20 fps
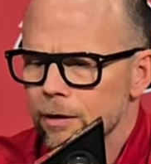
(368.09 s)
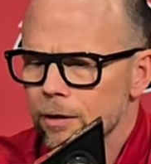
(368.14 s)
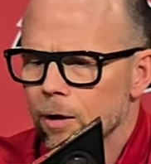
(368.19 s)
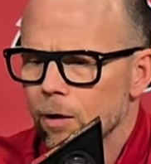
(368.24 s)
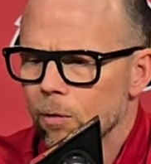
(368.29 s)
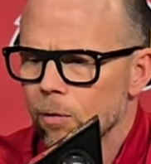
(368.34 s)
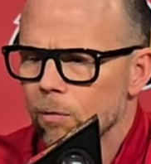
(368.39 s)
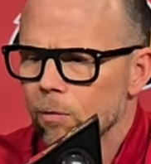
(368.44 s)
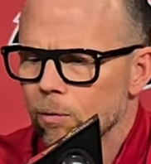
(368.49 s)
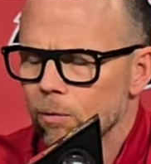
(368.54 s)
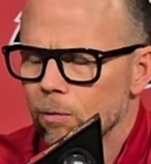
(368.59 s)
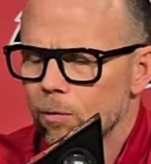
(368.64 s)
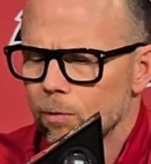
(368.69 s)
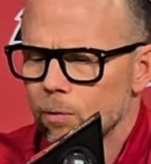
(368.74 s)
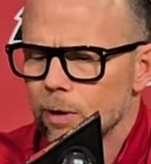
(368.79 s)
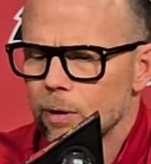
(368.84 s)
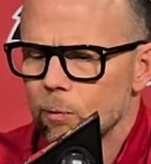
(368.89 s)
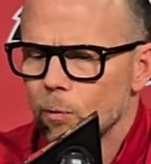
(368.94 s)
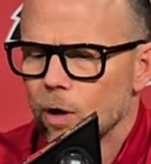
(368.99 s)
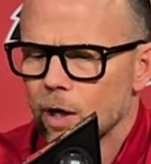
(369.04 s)
you know,
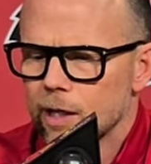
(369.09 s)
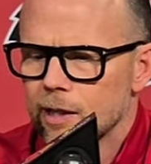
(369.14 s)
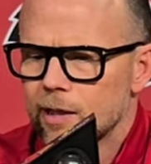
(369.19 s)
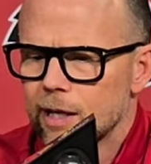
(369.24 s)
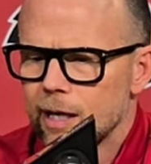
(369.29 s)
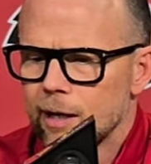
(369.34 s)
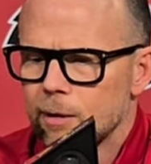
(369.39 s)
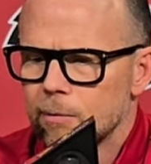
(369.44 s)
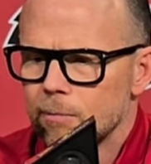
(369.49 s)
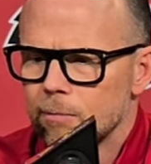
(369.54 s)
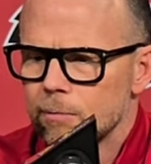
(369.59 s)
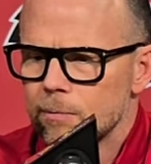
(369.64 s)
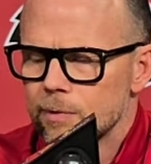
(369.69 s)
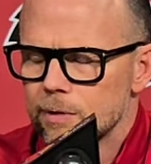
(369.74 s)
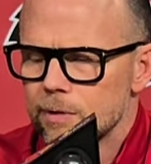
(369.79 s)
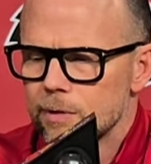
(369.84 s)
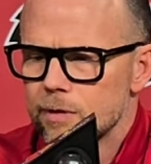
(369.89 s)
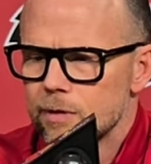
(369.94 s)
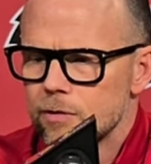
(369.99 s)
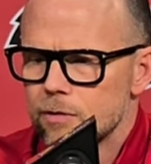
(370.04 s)
we wanted them
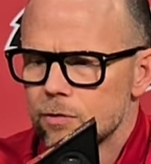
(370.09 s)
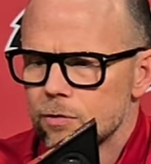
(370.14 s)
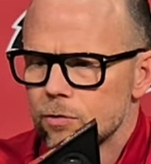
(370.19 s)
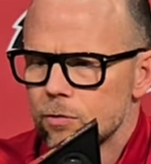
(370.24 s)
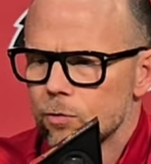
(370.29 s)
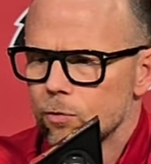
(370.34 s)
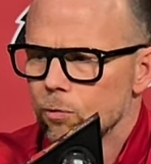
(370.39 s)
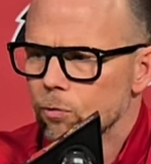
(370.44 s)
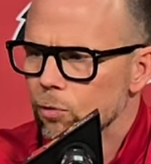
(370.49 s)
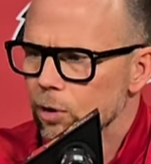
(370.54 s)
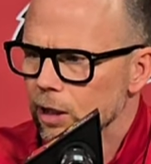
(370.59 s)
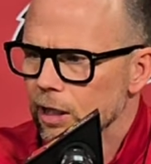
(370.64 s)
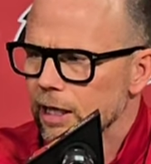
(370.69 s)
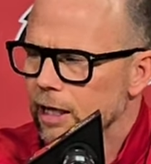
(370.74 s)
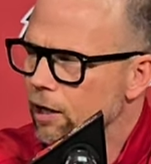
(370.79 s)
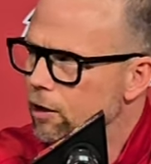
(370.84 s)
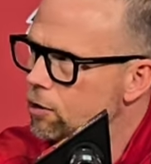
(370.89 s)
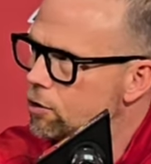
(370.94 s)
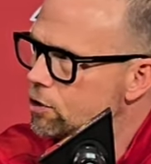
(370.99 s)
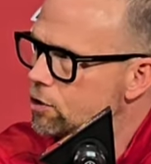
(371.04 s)
to
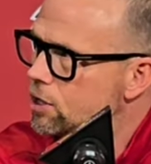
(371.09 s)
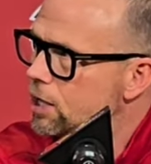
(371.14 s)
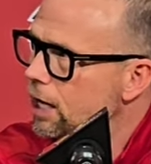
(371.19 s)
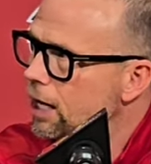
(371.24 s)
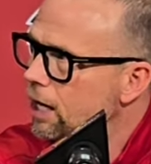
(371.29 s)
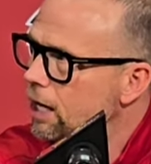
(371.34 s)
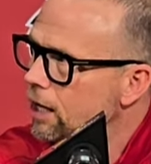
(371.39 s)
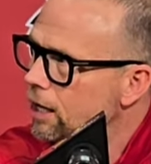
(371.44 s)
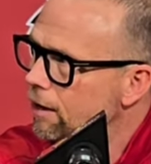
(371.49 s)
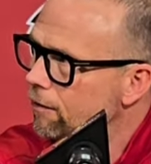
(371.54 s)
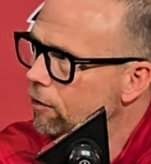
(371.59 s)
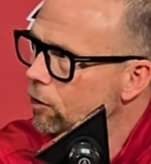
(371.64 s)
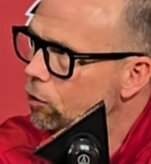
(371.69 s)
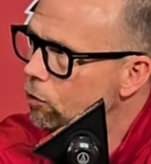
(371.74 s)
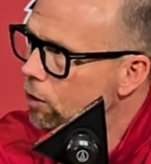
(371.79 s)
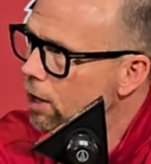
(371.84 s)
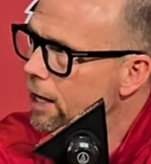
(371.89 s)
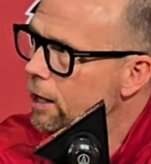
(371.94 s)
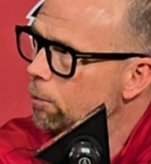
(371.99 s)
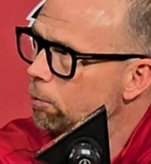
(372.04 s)
really understand and have a
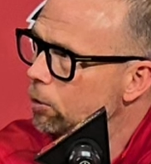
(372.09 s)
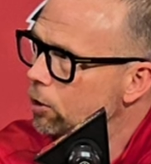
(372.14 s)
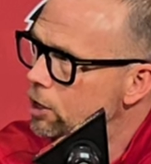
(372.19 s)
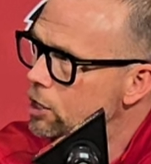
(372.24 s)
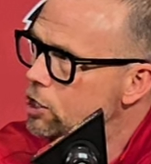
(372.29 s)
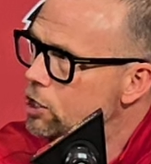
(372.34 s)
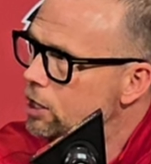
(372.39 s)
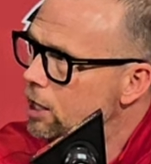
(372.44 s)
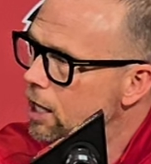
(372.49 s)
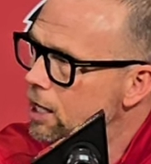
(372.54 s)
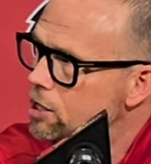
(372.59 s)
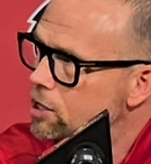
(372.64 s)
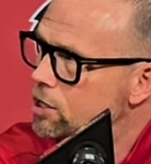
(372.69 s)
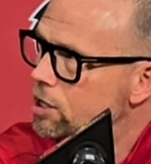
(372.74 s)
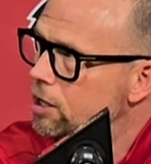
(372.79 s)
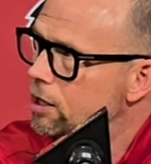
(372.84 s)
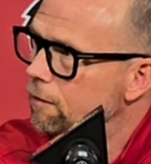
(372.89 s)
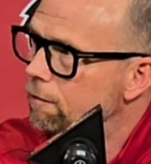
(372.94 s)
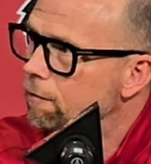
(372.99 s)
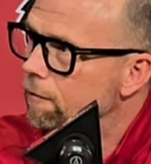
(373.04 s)
great
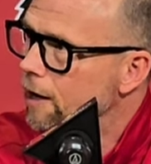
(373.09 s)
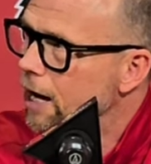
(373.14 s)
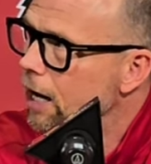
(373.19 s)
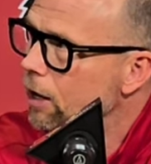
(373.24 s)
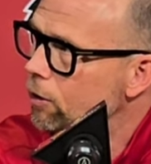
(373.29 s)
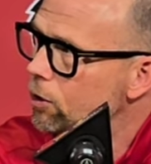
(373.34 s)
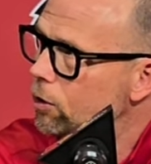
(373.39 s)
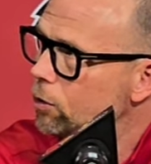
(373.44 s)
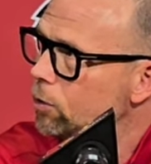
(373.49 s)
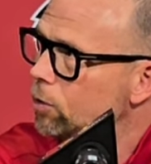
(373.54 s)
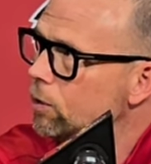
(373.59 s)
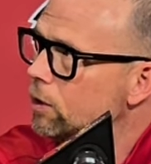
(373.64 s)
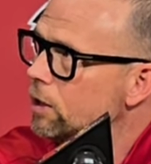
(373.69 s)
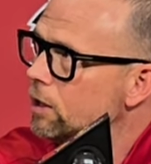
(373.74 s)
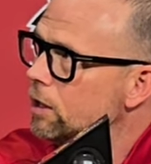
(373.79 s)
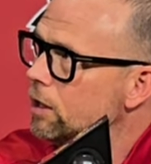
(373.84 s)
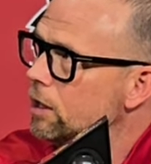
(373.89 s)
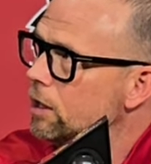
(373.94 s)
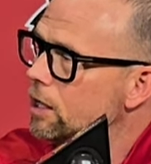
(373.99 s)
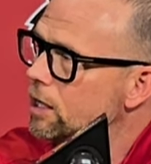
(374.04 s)
appreciation and value
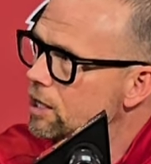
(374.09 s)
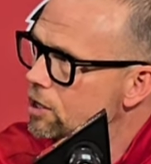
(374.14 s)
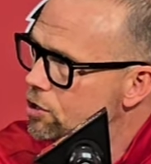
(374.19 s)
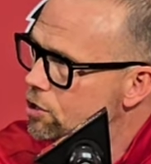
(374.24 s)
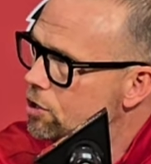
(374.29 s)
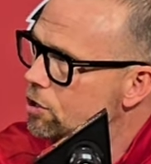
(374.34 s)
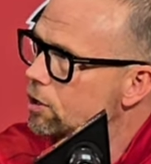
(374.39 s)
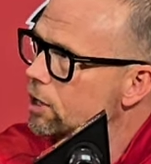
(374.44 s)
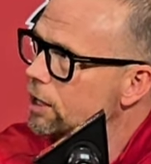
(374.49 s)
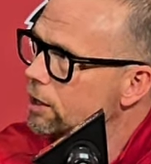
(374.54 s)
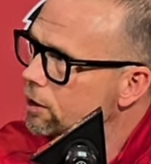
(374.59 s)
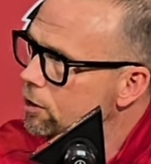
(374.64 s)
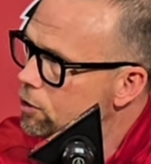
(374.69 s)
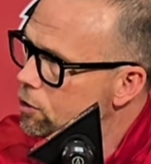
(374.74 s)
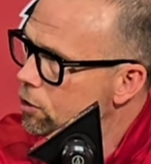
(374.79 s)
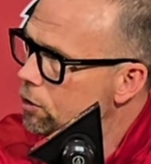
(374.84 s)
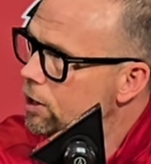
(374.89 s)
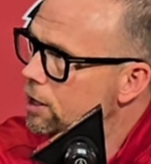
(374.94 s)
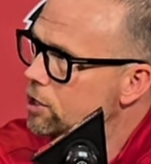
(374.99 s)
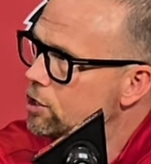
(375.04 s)
the history and
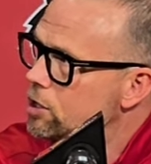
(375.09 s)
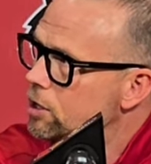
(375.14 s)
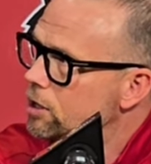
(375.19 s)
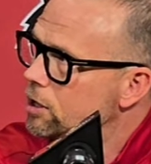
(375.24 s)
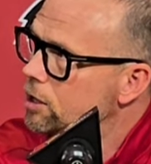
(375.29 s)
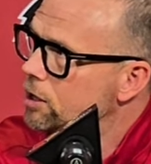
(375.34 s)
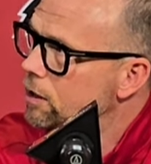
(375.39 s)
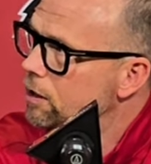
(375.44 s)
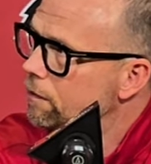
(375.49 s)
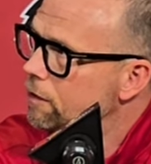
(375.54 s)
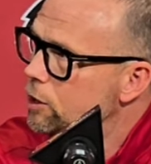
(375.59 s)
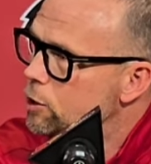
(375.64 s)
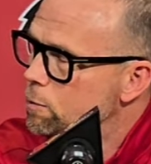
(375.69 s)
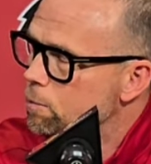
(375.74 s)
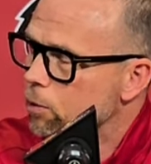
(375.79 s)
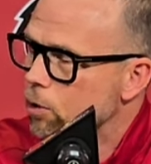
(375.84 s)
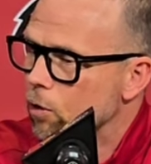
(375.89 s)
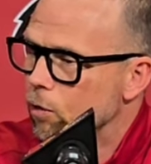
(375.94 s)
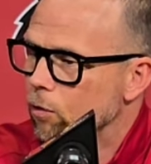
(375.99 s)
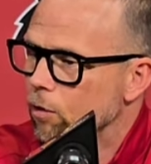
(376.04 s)
the tradition of
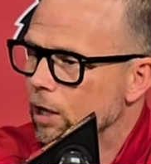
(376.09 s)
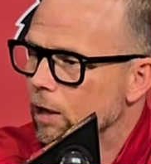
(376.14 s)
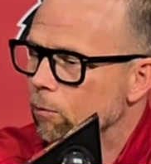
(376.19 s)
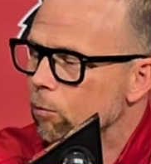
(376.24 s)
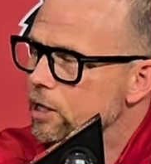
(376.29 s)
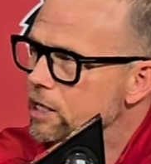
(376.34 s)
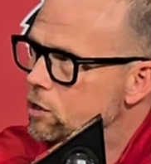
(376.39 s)
this program.